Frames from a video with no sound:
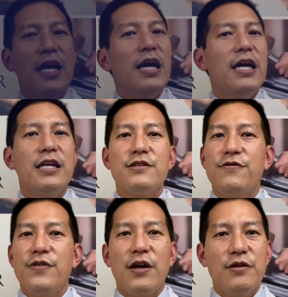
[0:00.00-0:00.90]
It is
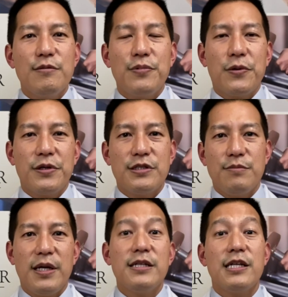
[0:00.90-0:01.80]
very important to
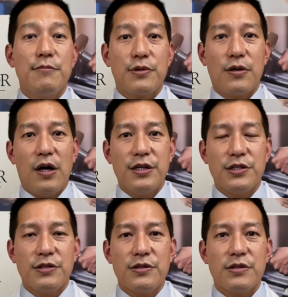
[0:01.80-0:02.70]
maintain
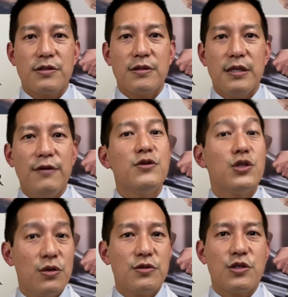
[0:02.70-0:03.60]
precautions if you
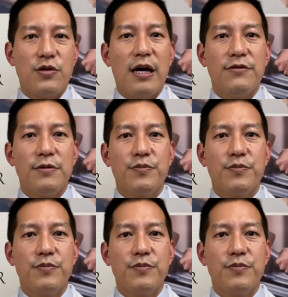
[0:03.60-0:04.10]
choose to travel.